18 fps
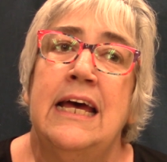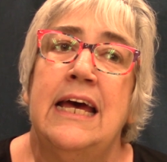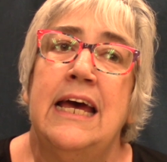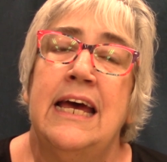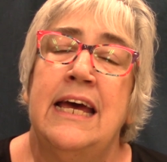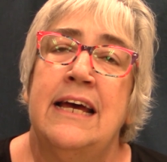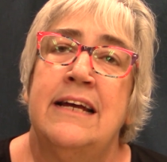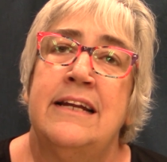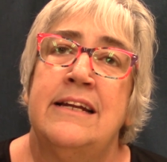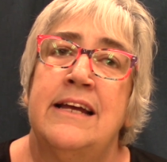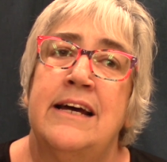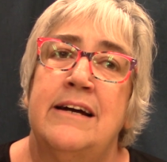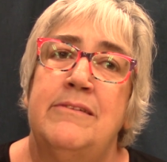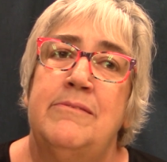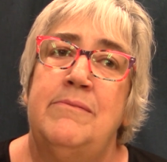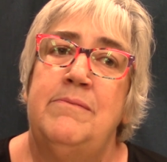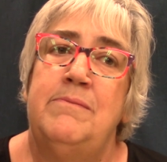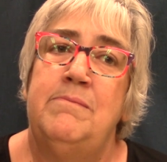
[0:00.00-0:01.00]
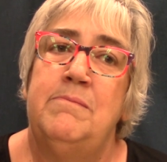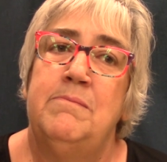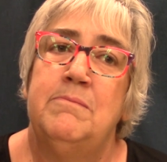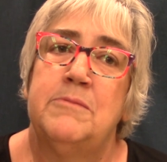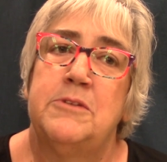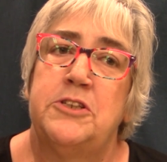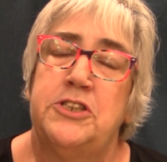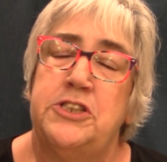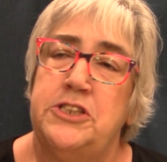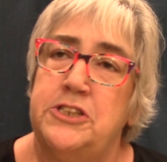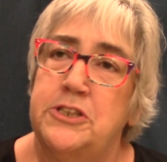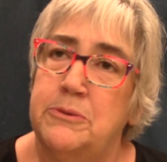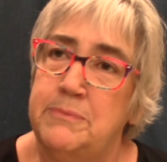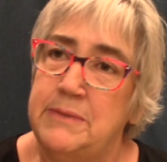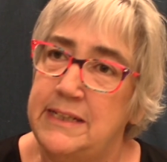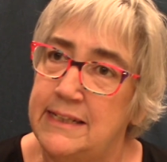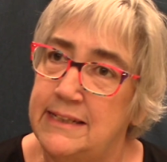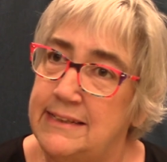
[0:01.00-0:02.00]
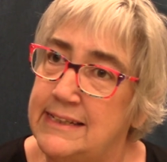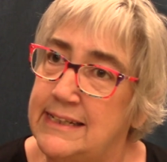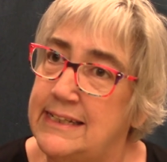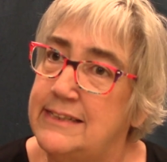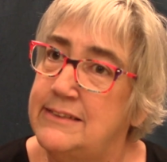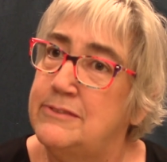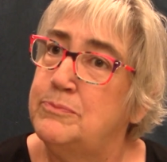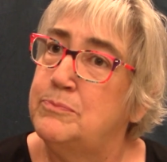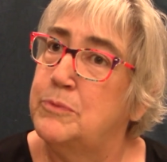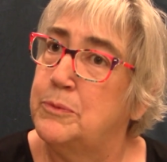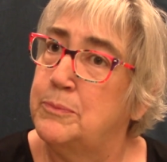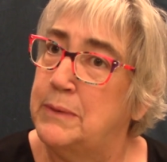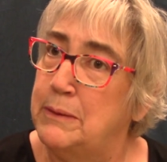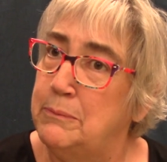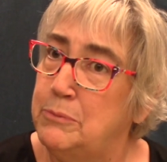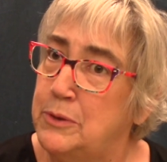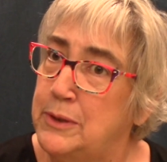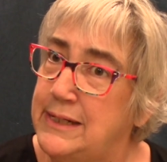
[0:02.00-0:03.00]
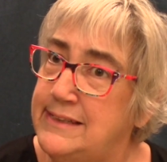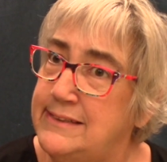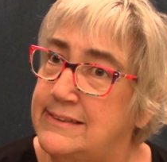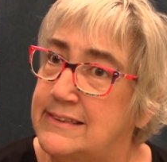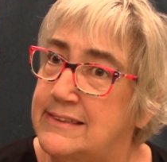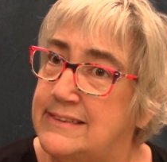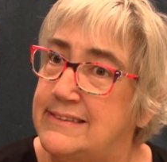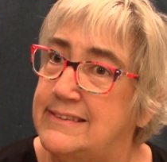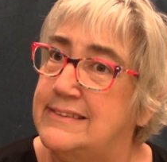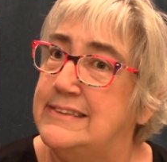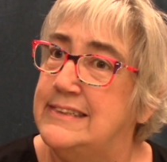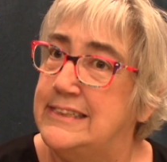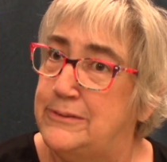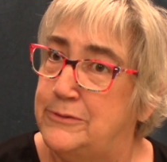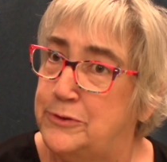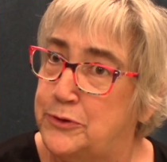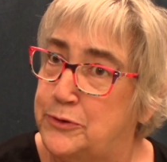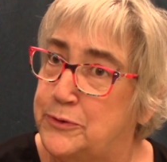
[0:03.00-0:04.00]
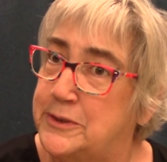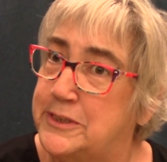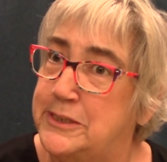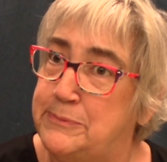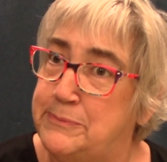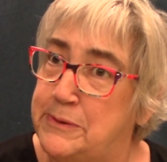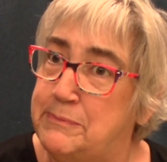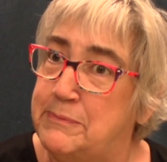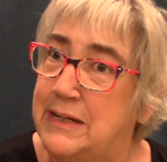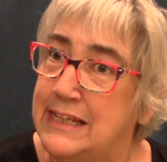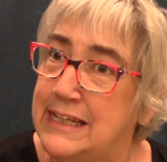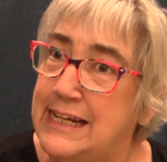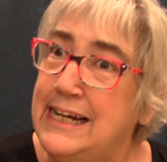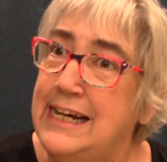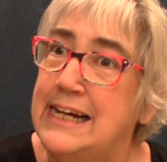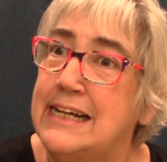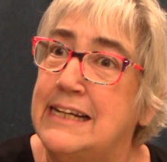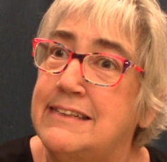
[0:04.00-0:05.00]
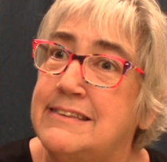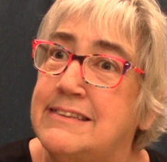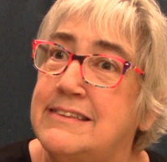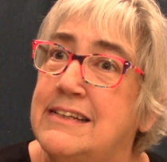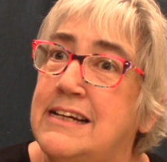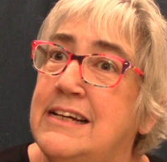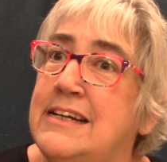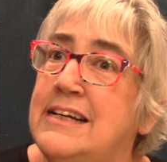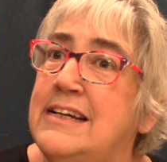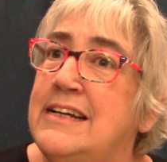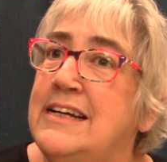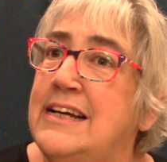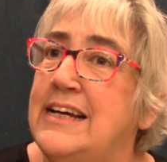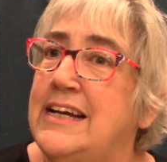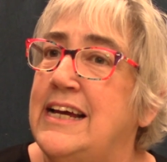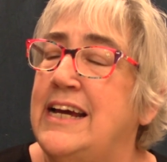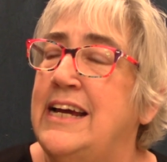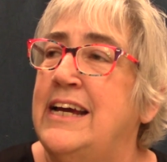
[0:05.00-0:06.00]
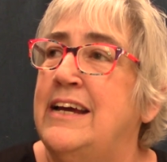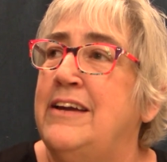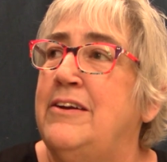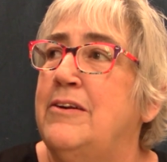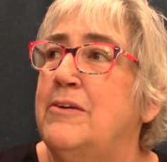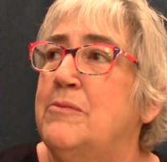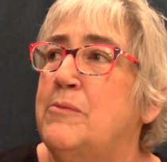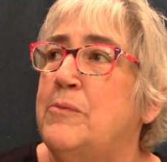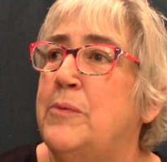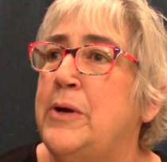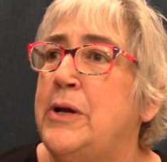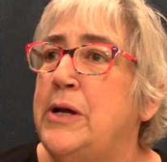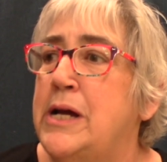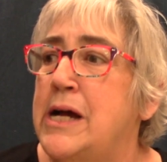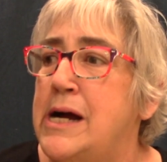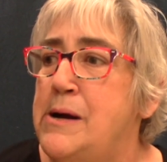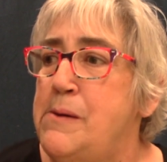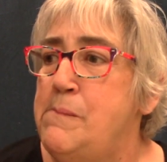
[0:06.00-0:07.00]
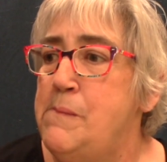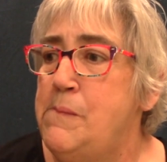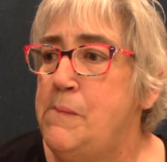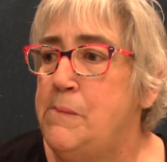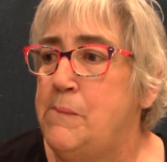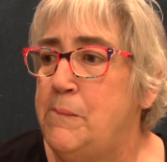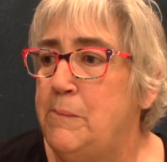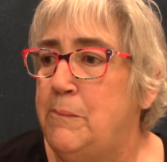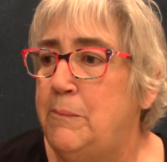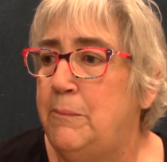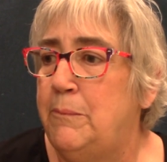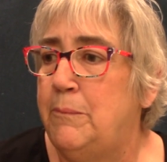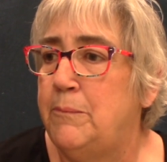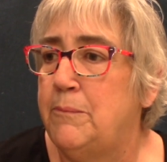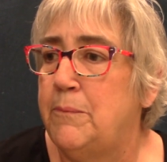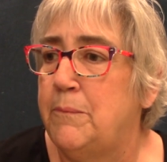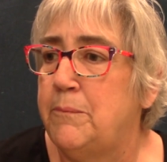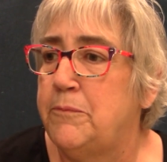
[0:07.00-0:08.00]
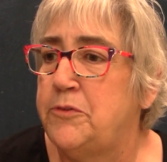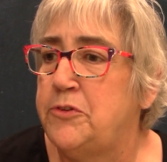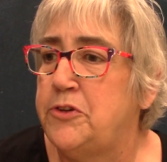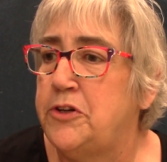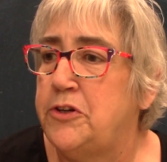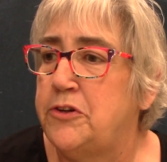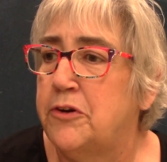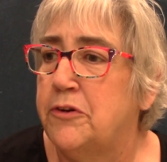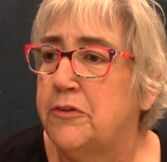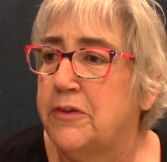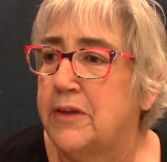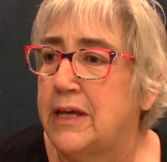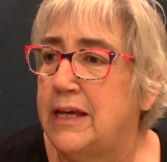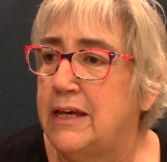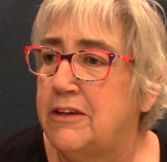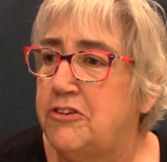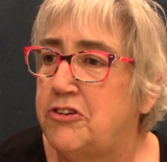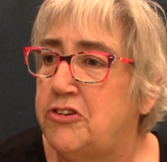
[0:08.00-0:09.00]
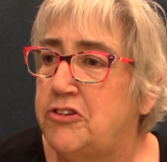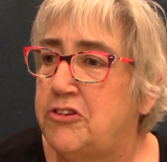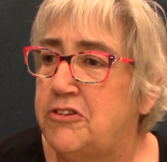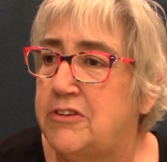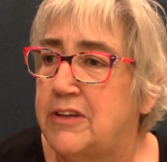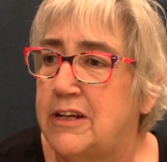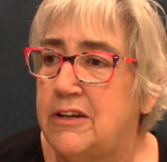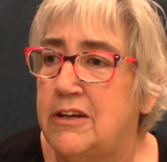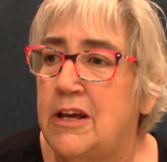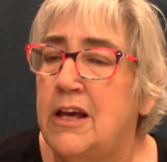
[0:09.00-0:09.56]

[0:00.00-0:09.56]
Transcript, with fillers: And uh, she told me that these were my braces and these were going to be my legs. And we, um, she told the kids, she said,